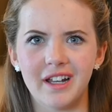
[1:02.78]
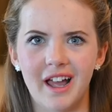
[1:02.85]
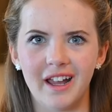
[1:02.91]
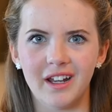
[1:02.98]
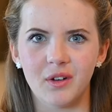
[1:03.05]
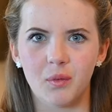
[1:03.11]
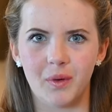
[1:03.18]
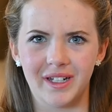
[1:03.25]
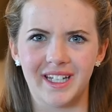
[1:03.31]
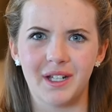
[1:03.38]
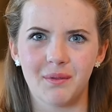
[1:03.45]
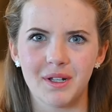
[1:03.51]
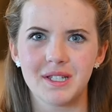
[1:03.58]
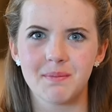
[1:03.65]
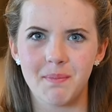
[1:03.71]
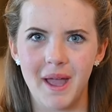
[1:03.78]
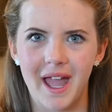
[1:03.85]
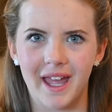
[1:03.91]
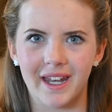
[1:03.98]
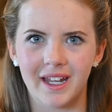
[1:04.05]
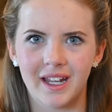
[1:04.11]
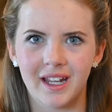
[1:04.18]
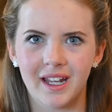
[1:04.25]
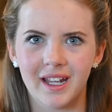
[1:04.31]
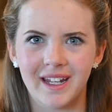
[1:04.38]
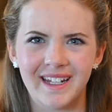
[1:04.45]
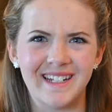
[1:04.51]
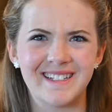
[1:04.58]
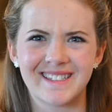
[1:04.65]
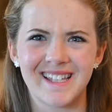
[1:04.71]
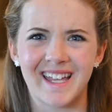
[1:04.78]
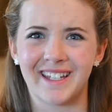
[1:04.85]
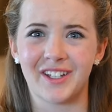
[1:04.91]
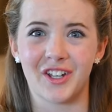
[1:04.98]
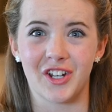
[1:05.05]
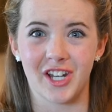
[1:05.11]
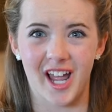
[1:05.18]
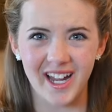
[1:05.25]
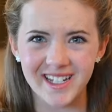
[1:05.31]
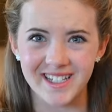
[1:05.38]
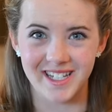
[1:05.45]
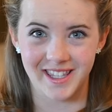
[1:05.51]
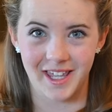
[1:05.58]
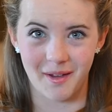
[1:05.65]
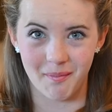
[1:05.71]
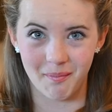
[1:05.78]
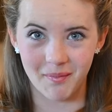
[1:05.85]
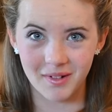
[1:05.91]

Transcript: night when he went to bed, he said goodnight to them.